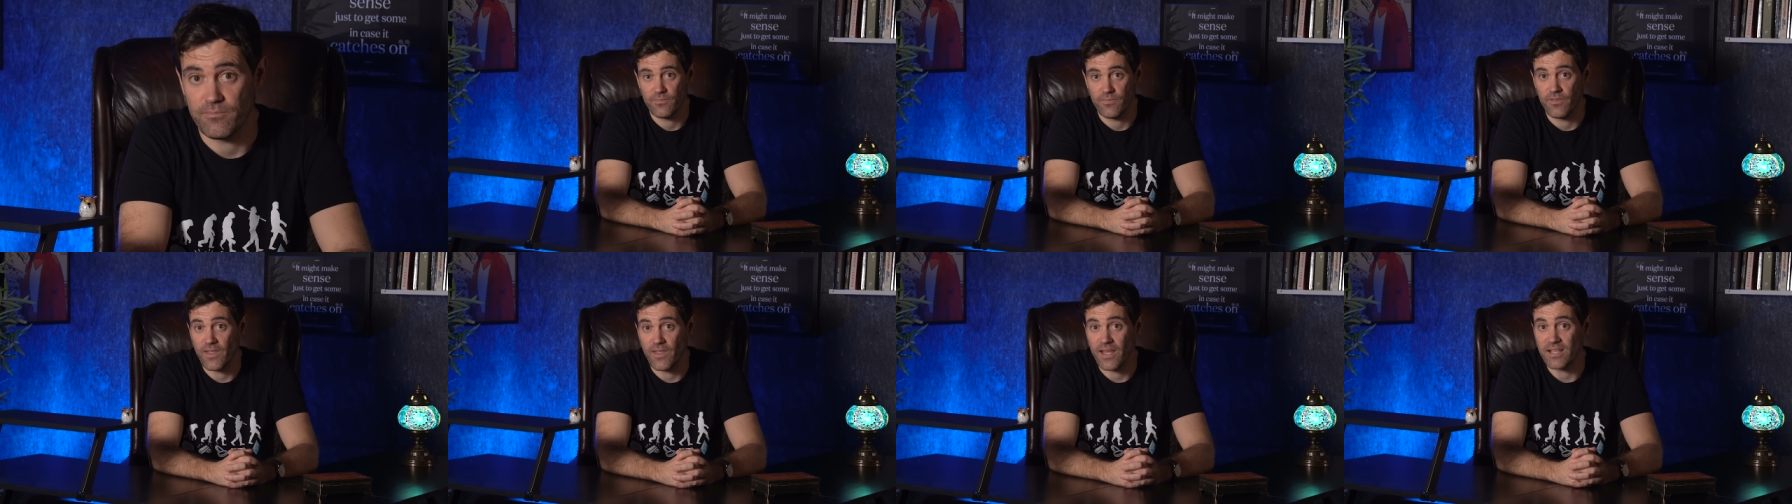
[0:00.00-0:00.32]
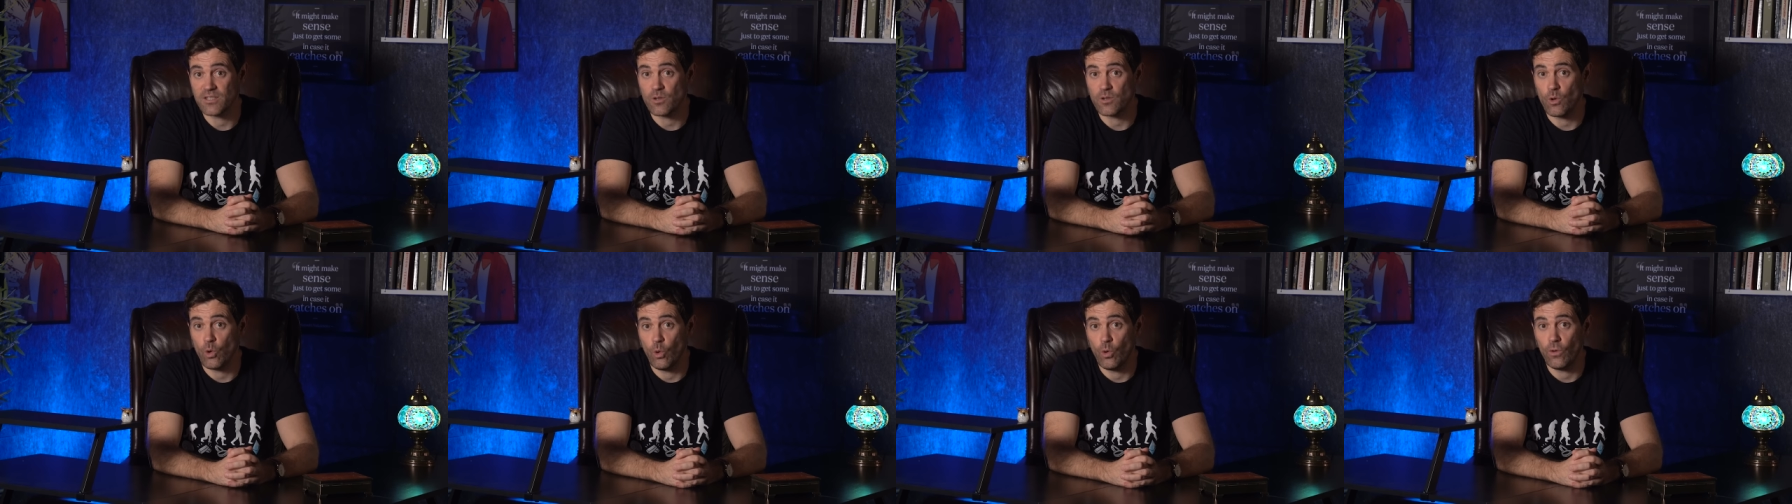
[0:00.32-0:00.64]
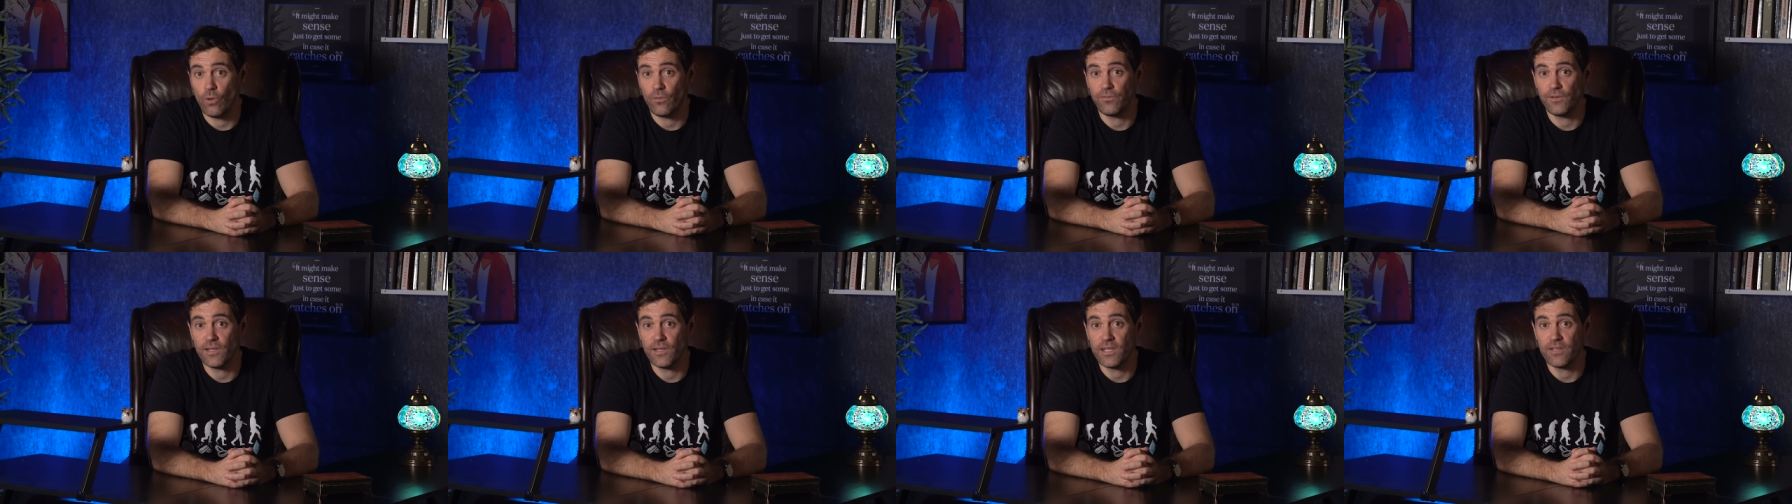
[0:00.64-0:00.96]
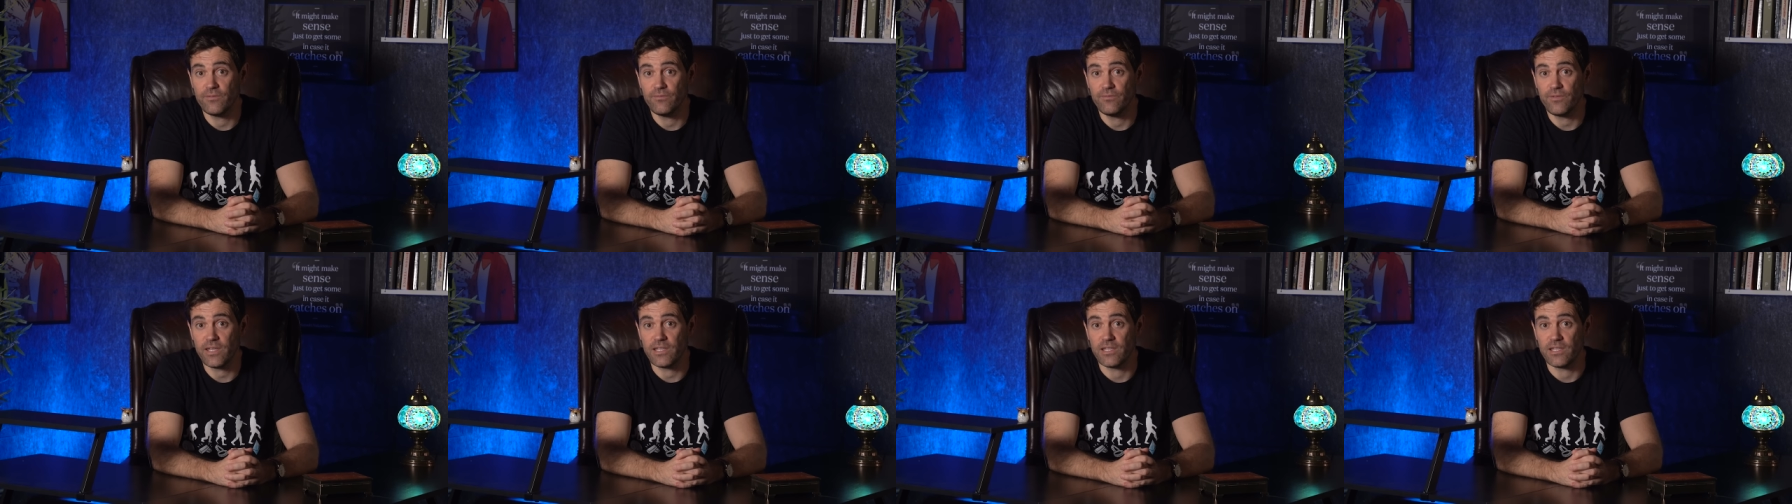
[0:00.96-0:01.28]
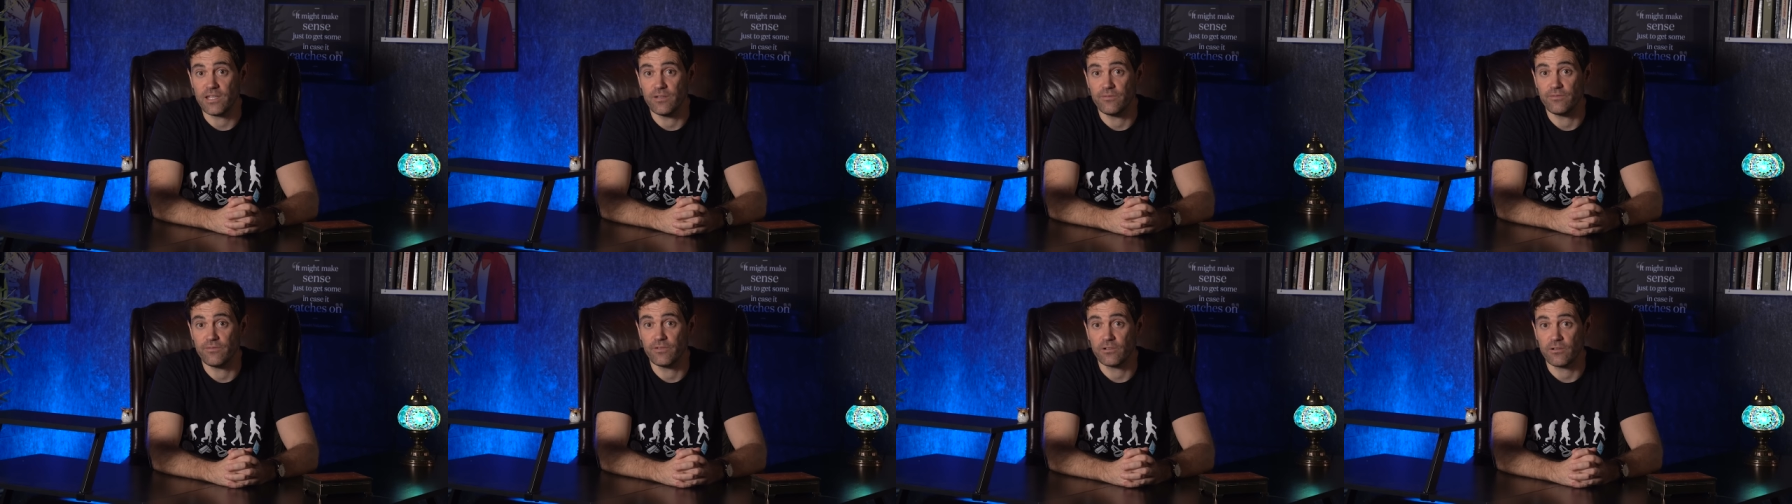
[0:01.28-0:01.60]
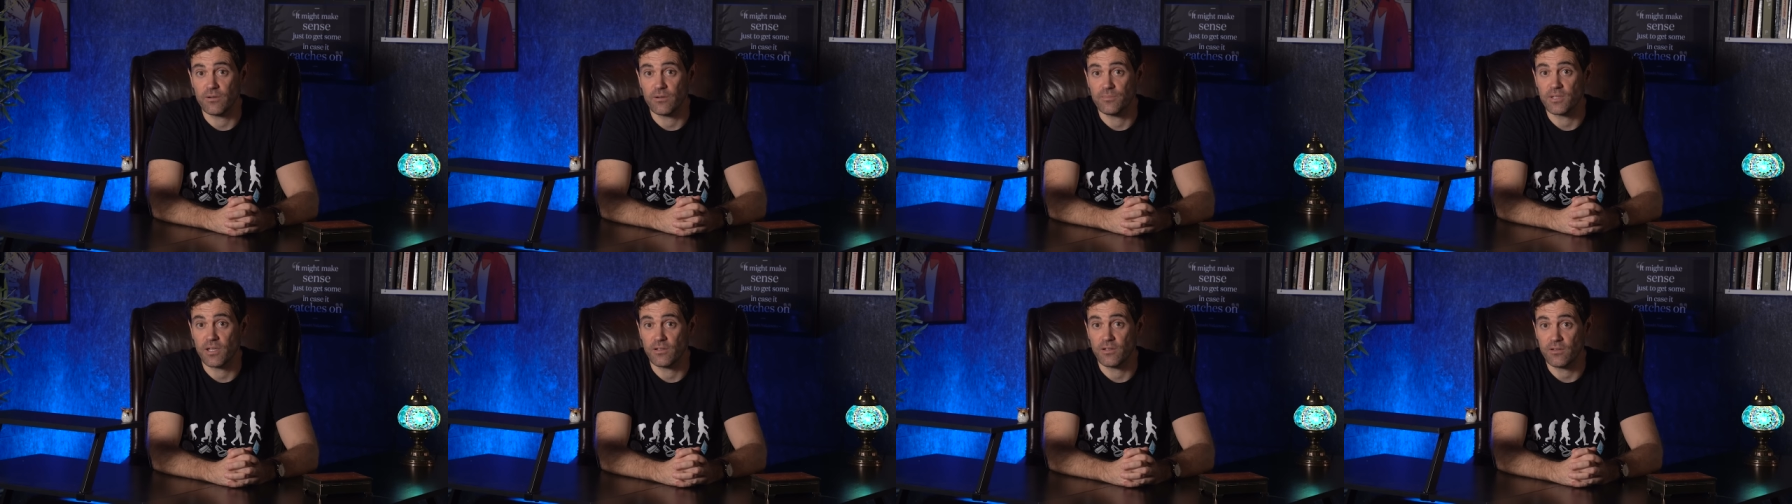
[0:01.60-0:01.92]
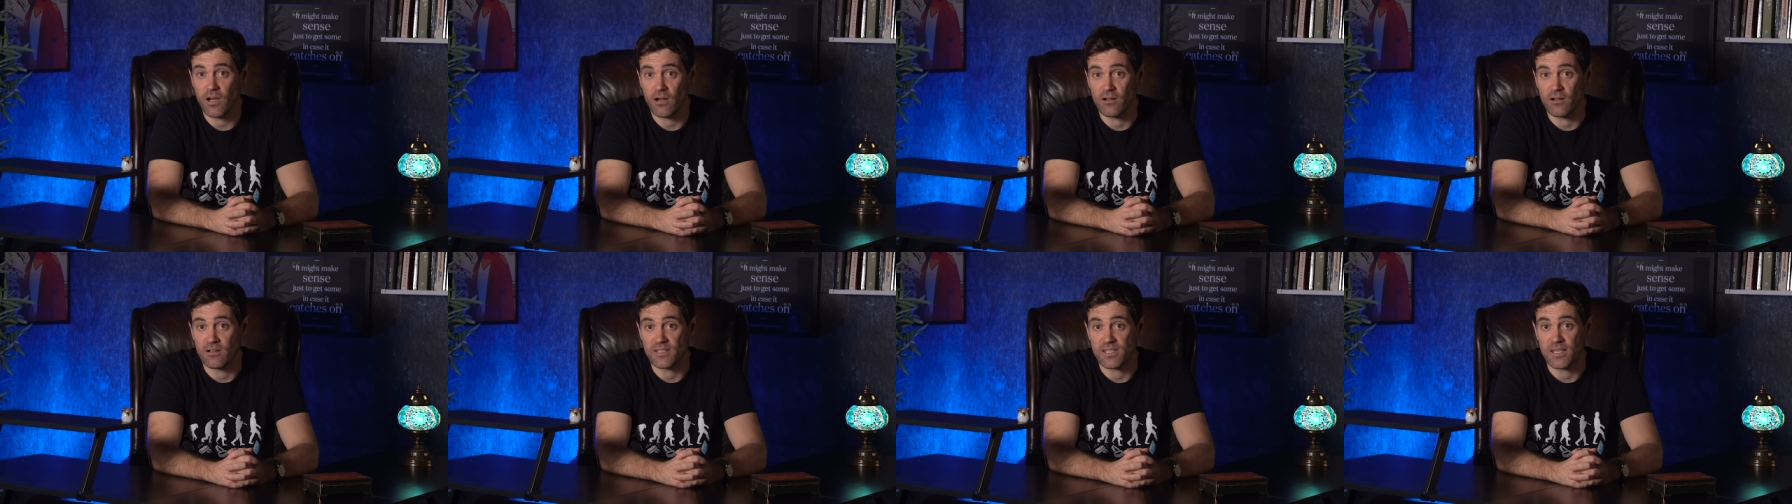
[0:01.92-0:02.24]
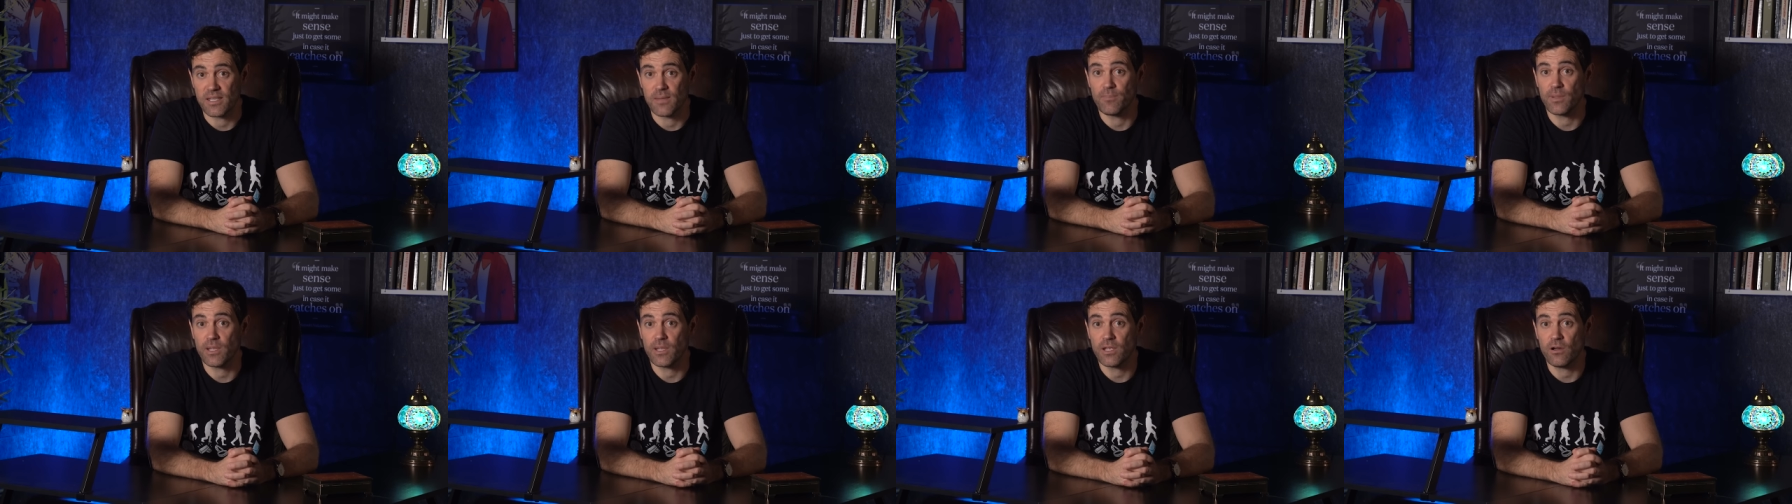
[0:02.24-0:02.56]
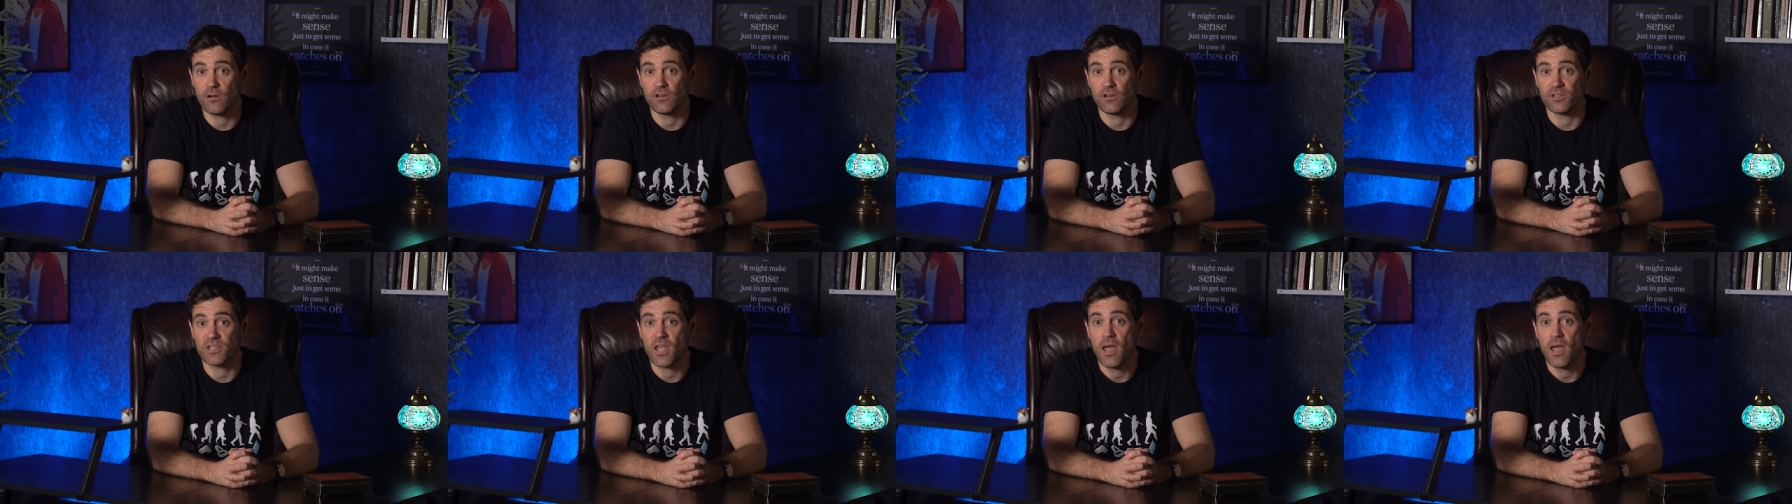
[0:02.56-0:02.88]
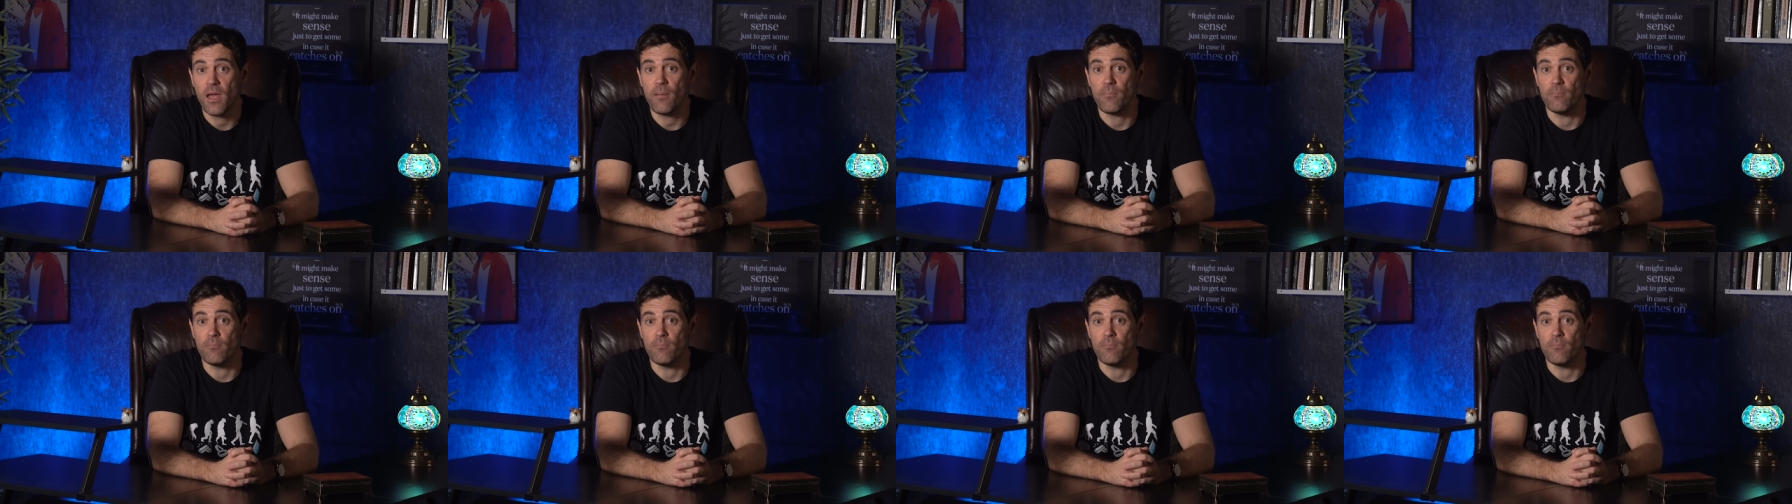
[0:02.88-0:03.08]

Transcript: That's awfully convenient for cryptocurrency because